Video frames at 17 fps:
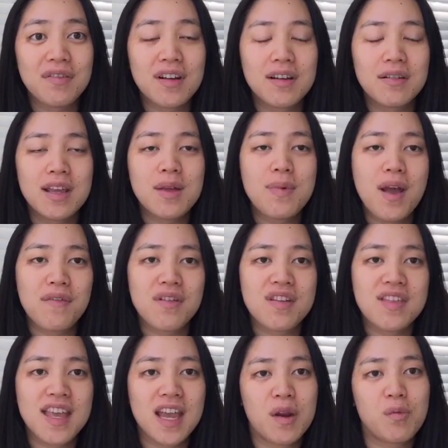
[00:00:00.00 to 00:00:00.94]
keep
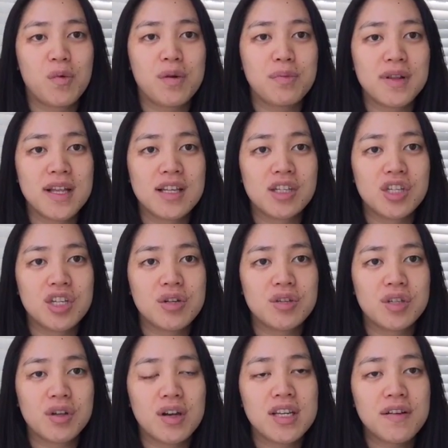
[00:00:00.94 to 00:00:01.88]
everything in one place too.
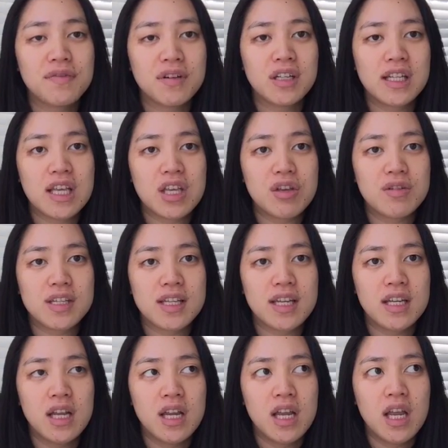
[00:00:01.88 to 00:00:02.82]
So I definitely use
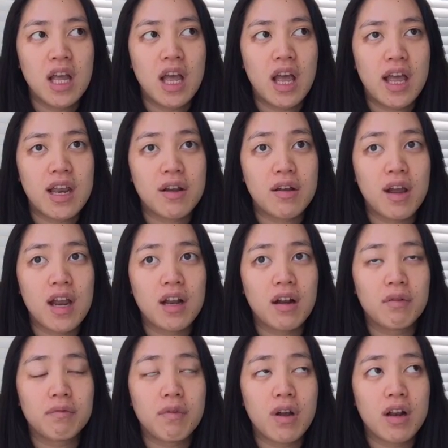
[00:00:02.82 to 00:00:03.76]
it in
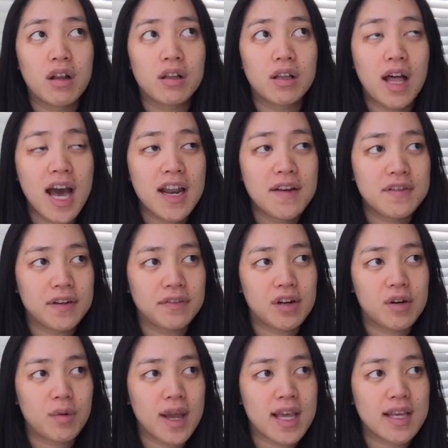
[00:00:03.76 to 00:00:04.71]
a lot of
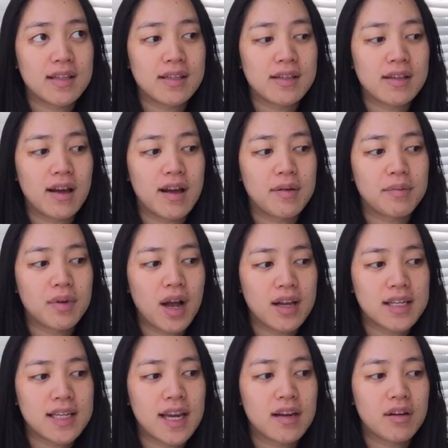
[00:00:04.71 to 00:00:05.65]
different ways.
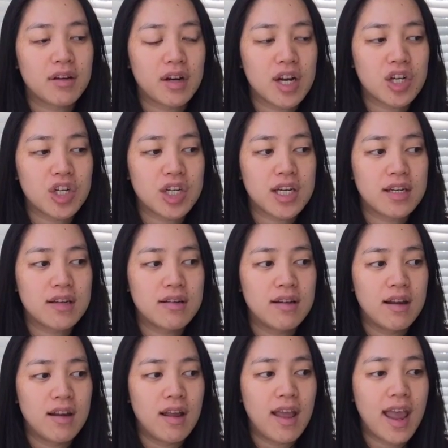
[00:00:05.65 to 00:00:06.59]
Content creation
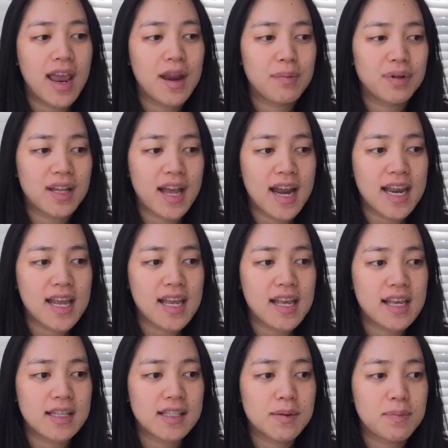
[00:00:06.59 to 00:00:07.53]
and planning
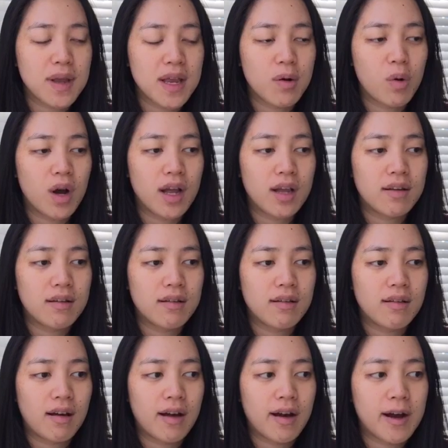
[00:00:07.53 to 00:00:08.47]
is a big one.
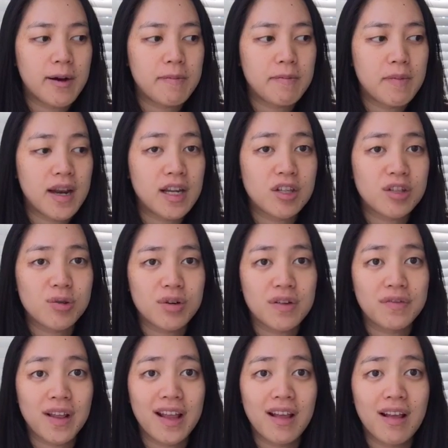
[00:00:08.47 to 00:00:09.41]
Any sort
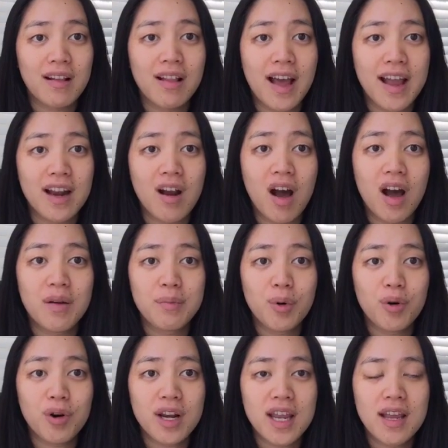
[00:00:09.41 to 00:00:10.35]
of like client
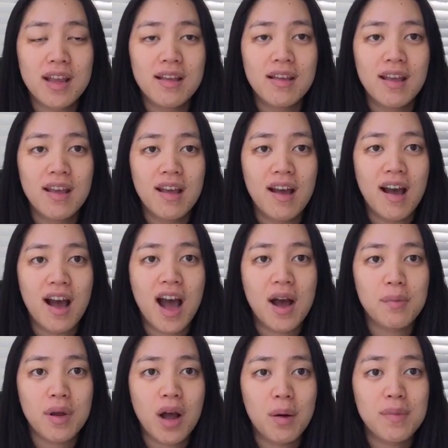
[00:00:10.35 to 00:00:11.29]
onboarding
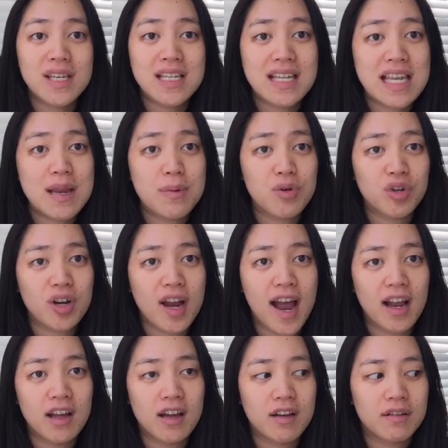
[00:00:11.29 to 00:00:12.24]
help me to keep
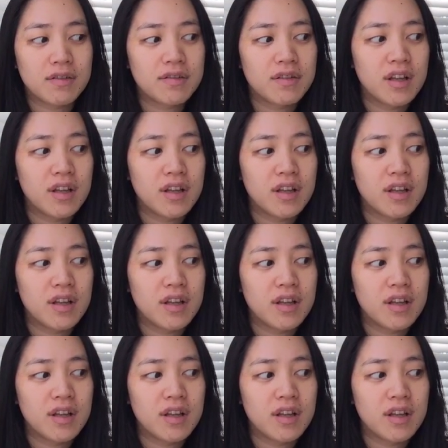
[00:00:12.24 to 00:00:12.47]
track of